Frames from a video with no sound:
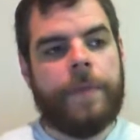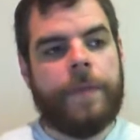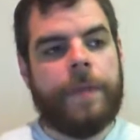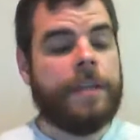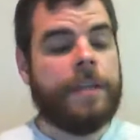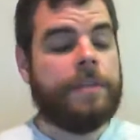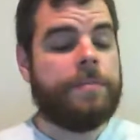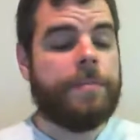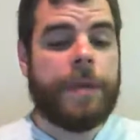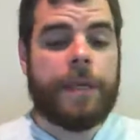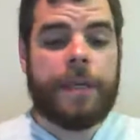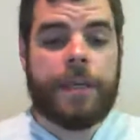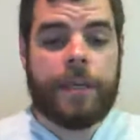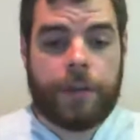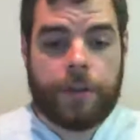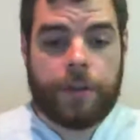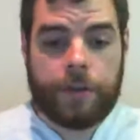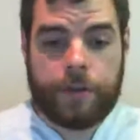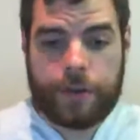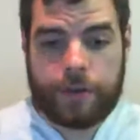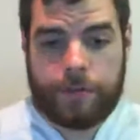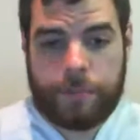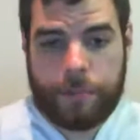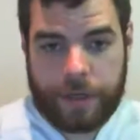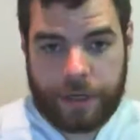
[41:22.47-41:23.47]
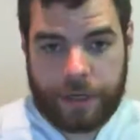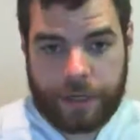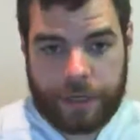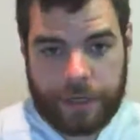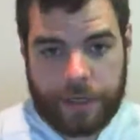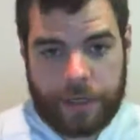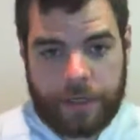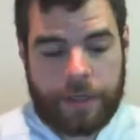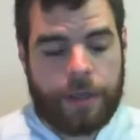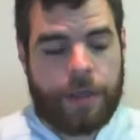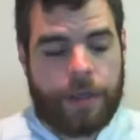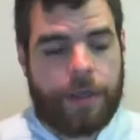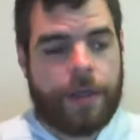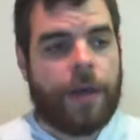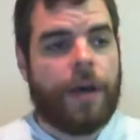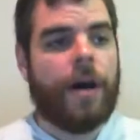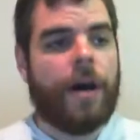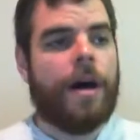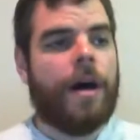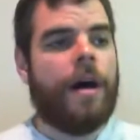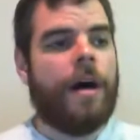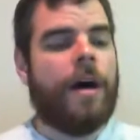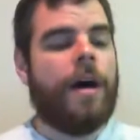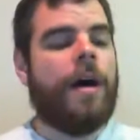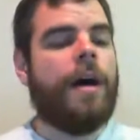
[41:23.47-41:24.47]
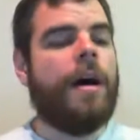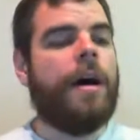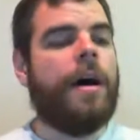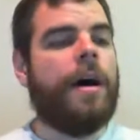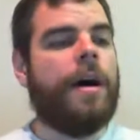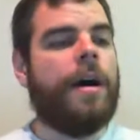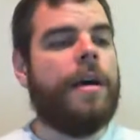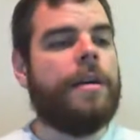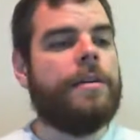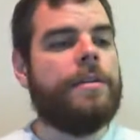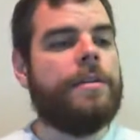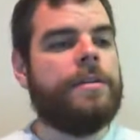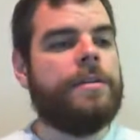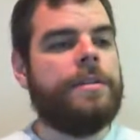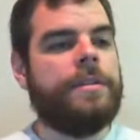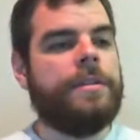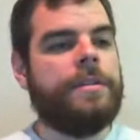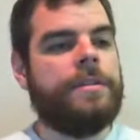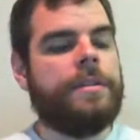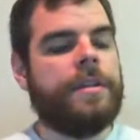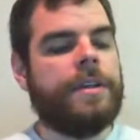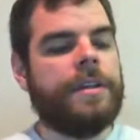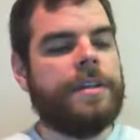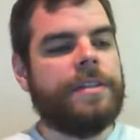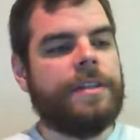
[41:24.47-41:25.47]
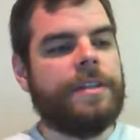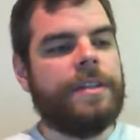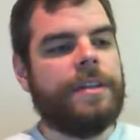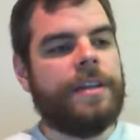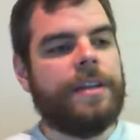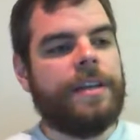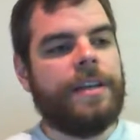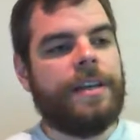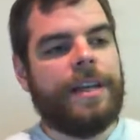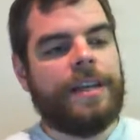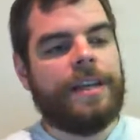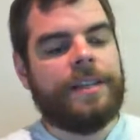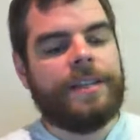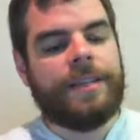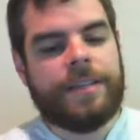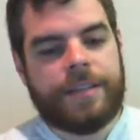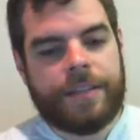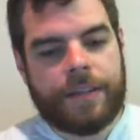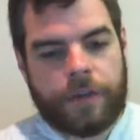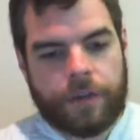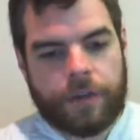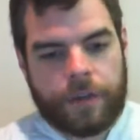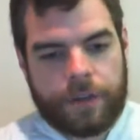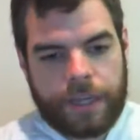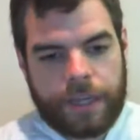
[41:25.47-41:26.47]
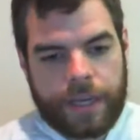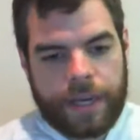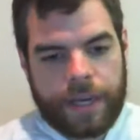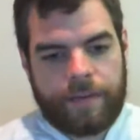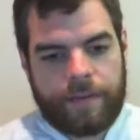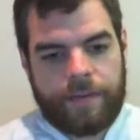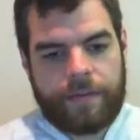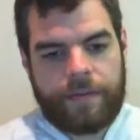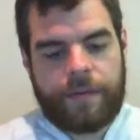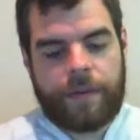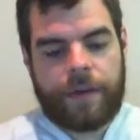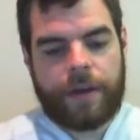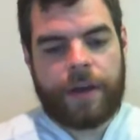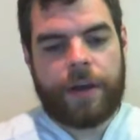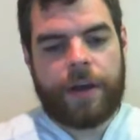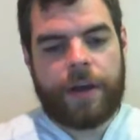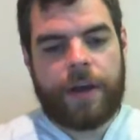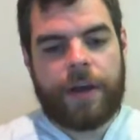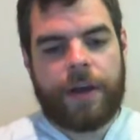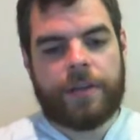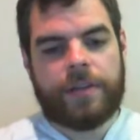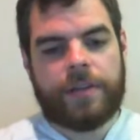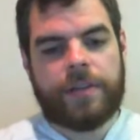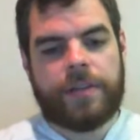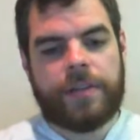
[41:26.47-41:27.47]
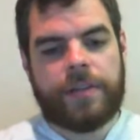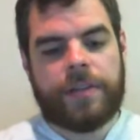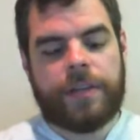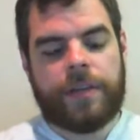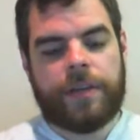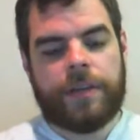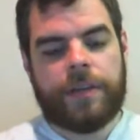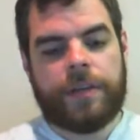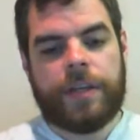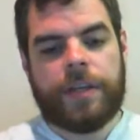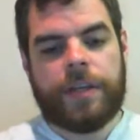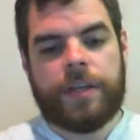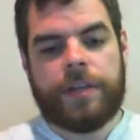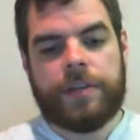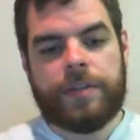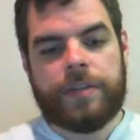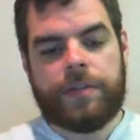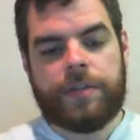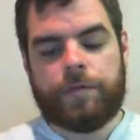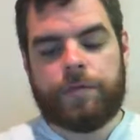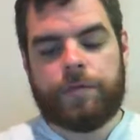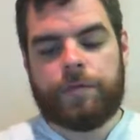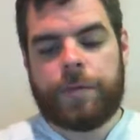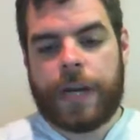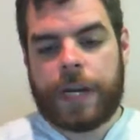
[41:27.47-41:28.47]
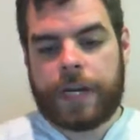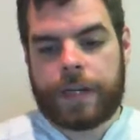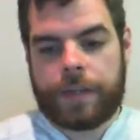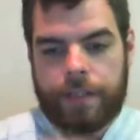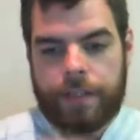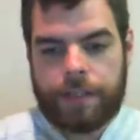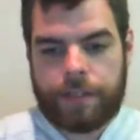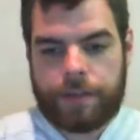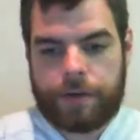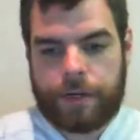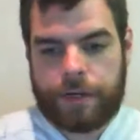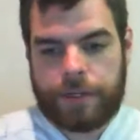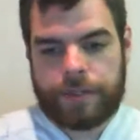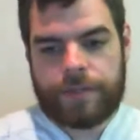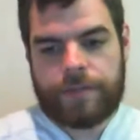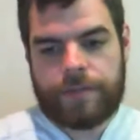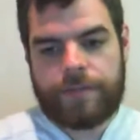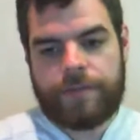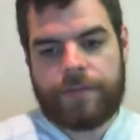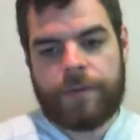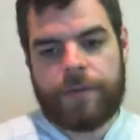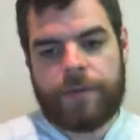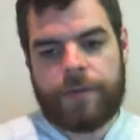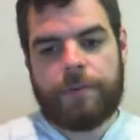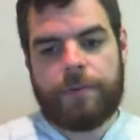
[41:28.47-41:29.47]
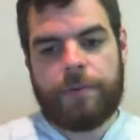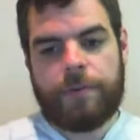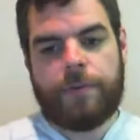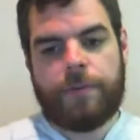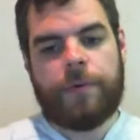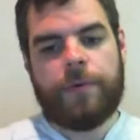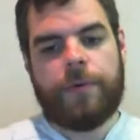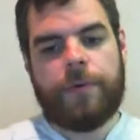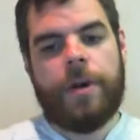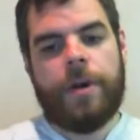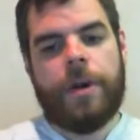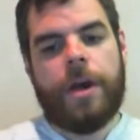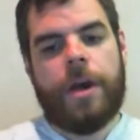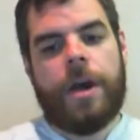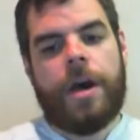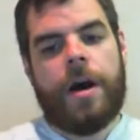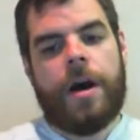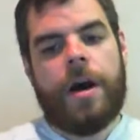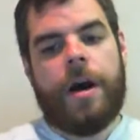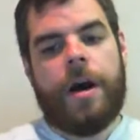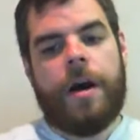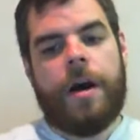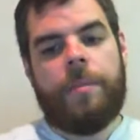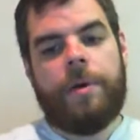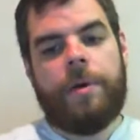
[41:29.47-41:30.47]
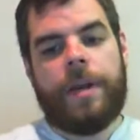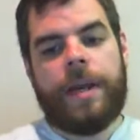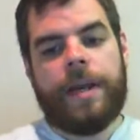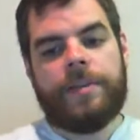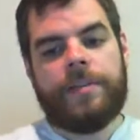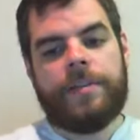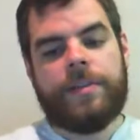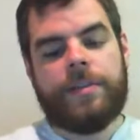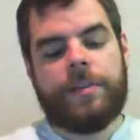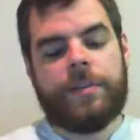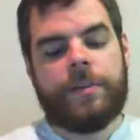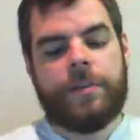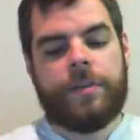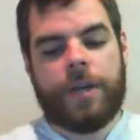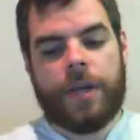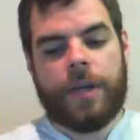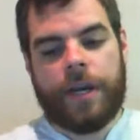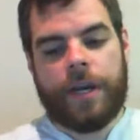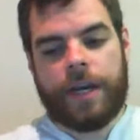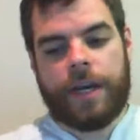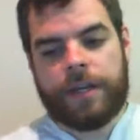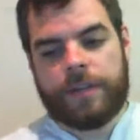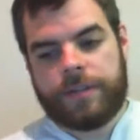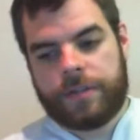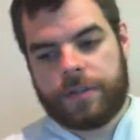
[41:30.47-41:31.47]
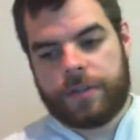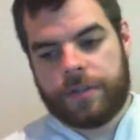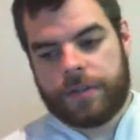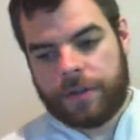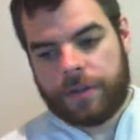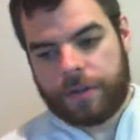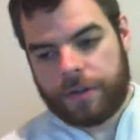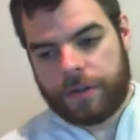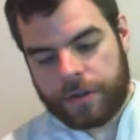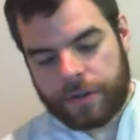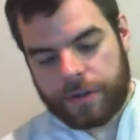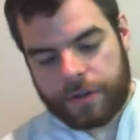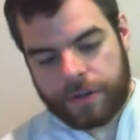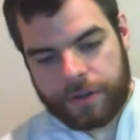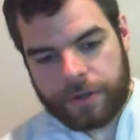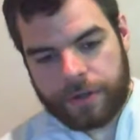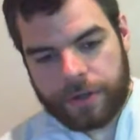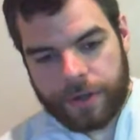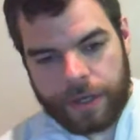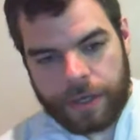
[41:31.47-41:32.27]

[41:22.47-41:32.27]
is making good money, doesn't necessarily have a skill that is directly transferable, but has good